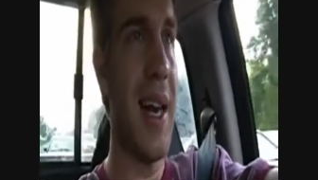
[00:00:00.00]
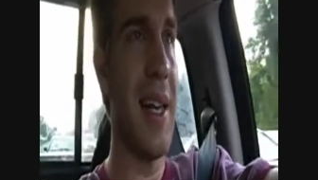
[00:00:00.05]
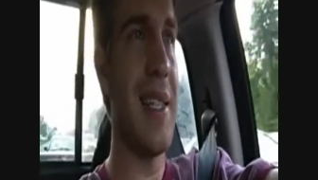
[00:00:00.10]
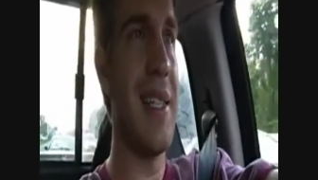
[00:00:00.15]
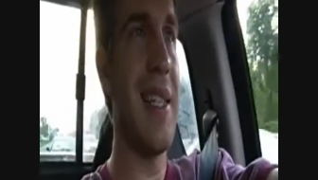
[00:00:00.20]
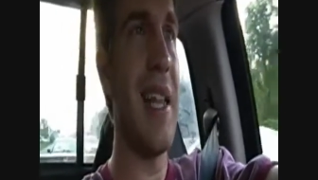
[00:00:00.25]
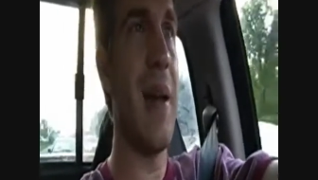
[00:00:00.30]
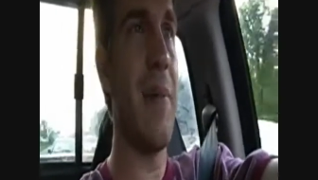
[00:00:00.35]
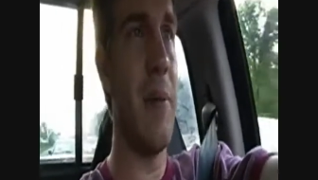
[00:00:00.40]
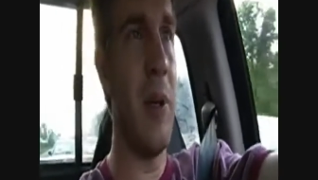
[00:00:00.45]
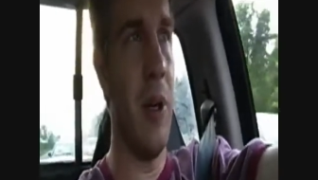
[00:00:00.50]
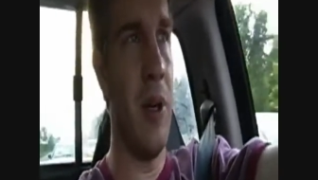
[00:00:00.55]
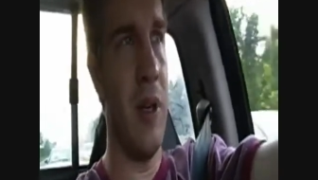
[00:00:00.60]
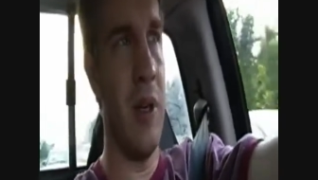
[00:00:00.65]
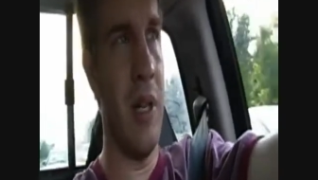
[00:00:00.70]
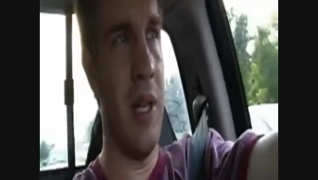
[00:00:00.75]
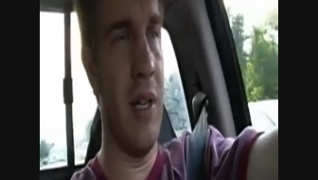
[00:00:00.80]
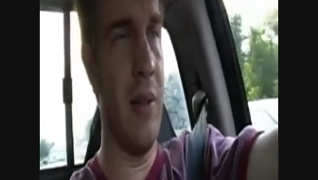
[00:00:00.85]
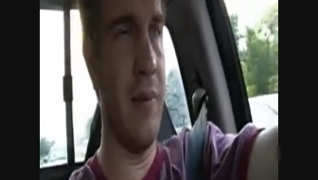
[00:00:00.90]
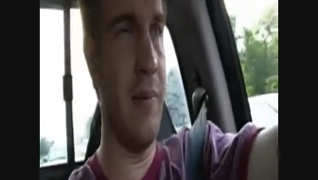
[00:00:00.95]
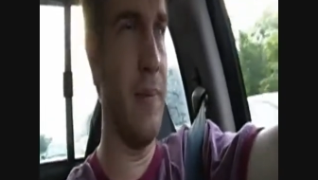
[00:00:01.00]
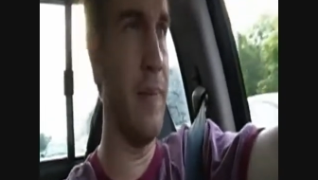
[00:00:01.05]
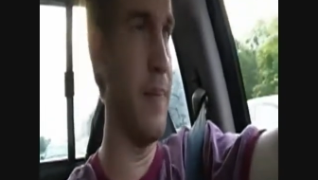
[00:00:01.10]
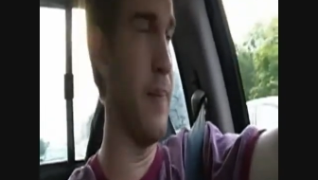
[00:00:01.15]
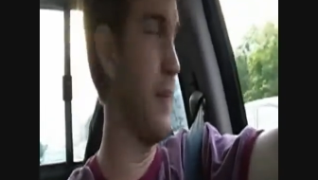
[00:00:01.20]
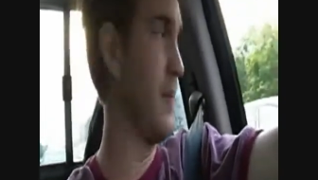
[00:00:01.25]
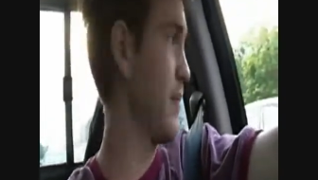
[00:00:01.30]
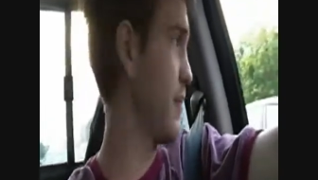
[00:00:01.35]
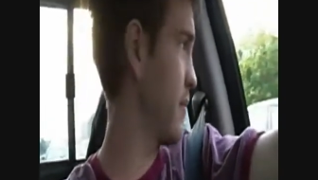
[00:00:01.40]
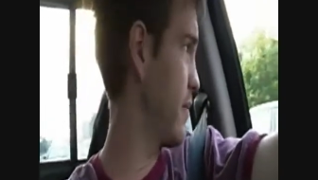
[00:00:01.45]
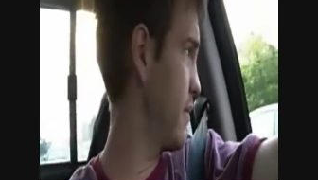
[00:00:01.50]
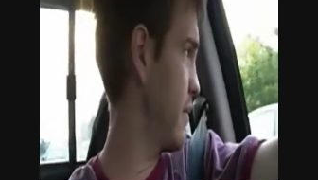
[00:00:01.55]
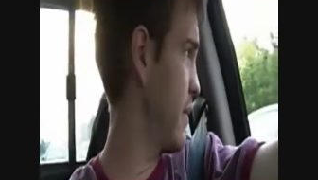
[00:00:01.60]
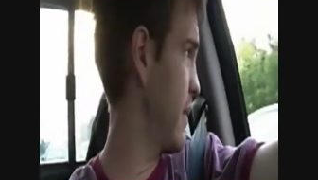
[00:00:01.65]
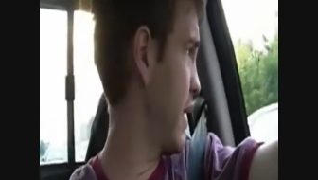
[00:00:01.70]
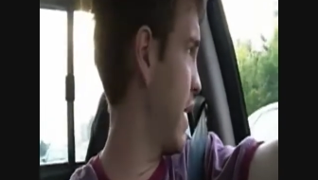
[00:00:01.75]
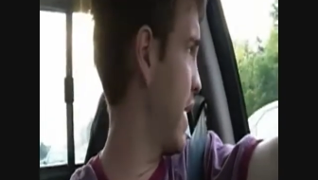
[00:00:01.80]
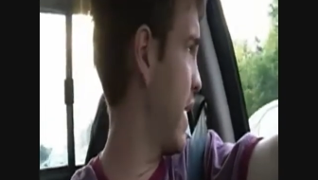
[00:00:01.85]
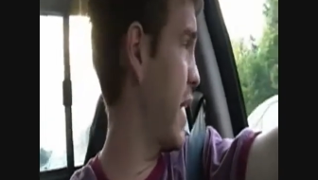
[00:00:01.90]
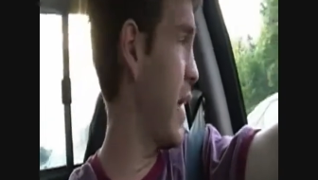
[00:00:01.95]
and I slept on it
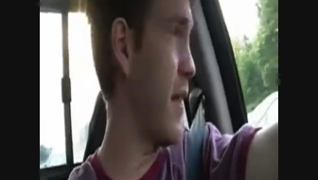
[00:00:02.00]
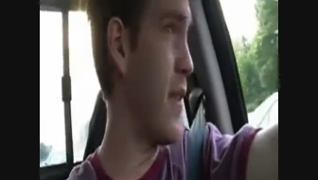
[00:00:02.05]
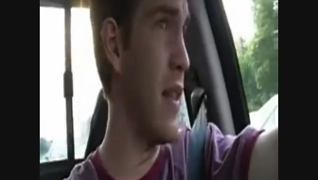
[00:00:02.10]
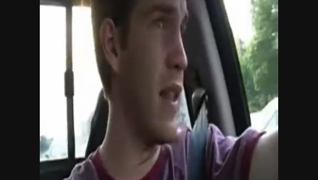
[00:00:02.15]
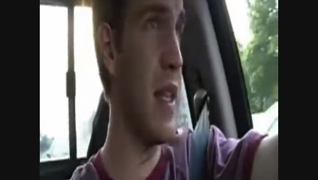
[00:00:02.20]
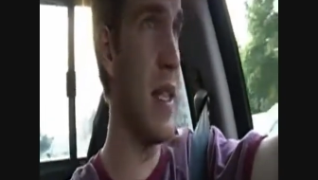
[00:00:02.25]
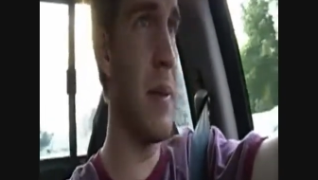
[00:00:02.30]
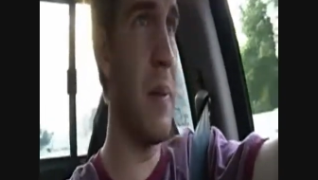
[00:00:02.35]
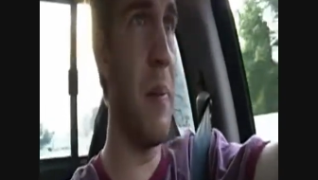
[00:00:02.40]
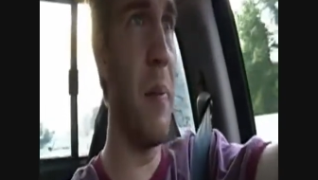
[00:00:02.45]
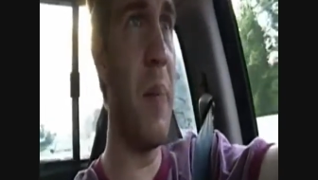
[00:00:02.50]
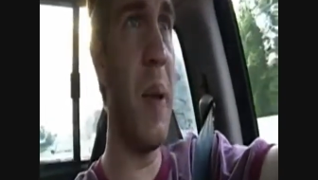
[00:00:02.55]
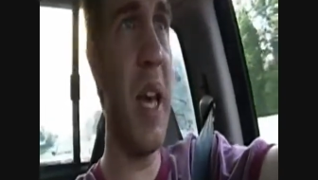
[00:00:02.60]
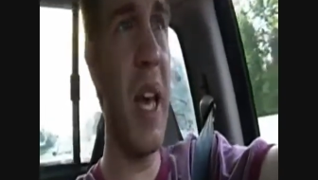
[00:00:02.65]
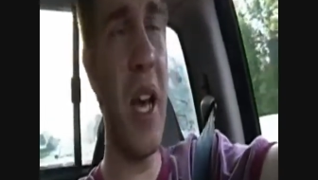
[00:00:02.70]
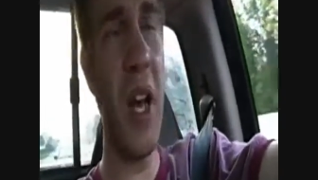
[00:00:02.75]
and this